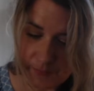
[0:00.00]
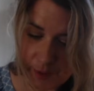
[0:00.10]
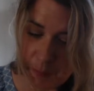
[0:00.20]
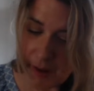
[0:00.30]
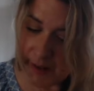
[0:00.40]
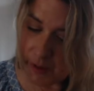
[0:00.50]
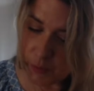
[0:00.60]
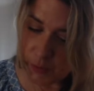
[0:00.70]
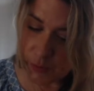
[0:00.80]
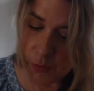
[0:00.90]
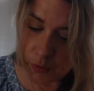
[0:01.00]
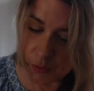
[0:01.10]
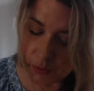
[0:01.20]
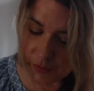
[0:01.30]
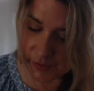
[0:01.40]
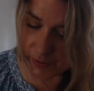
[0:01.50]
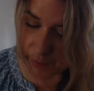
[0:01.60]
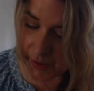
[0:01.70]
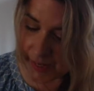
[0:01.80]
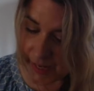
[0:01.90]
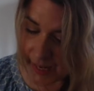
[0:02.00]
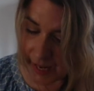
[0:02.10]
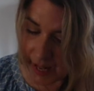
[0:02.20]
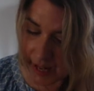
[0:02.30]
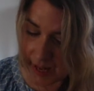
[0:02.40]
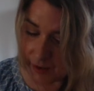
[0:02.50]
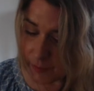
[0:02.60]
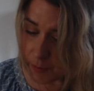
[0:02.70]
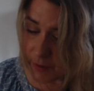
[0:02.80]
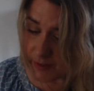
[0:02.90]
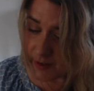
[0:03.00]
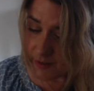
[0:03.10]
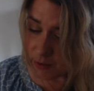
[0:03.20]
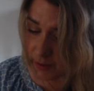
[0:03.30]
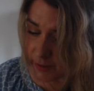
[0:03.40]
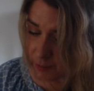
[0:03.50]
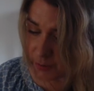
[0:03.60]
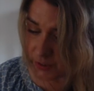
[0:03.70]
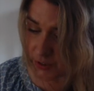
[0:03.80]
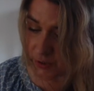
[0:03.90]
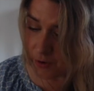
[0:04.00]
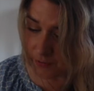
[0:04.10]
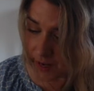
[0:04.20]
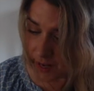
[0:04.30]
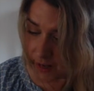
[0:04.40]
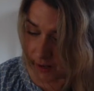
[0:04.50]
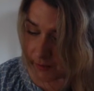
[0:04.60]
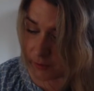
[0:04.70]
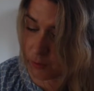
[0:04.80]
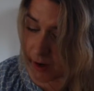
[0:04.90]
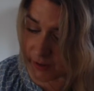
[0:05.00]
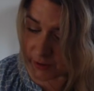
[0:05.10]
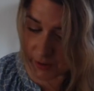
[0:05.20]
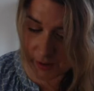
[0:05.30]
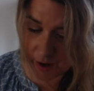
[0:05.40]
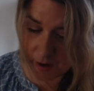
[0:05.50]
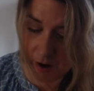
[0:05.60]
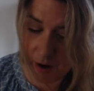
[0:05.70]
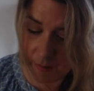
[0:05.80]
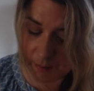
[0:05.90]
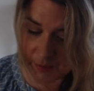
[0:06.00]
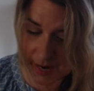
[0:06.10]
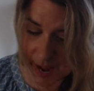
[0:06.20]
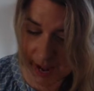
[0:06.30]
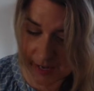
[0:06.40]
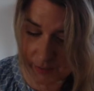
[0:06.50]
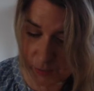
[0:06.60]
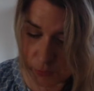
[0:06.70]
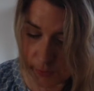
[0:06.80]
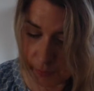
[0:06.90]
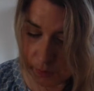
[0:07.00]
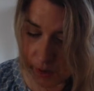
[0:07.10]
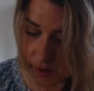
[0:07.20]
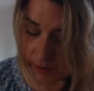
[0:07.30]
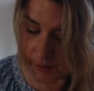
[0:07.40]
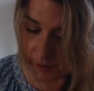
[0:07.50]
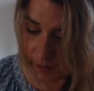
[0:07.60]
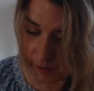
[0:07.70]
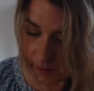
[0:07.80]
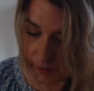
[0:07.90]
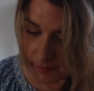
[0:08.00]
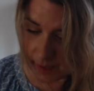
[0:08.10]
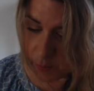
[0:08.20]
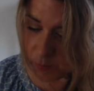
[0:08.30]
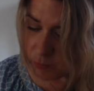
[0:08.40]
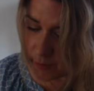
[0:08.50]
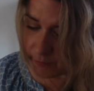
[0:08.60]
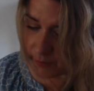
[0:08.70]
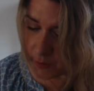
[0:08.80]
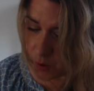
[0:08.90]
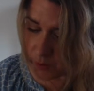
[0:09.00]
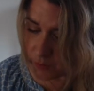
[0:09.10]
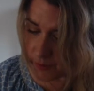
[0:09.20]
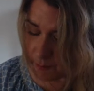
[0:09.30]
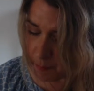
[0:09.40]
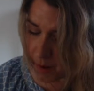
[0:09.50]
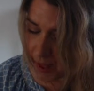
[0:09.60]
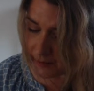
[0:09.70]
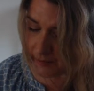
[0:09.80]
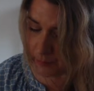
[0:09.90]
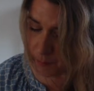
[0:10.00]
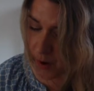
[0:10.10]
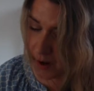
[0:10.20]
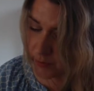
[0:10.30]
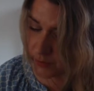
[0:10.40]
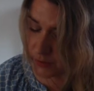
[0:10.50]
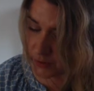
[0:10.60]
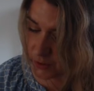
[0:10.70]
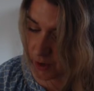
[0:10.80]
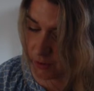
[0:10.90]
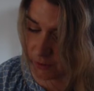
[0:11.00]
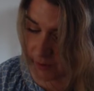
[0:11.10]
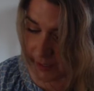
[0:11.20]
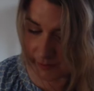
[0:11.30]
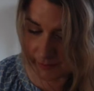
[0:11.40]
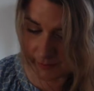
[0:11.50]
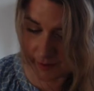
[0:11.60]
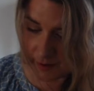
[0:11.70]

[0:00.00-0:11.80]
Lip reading: The blanket was coarse and spiky, and as the princess tried to push it off, it scratched at her arms and hands, drawing blood. It was roughly woven in blacks and browns and dark greens.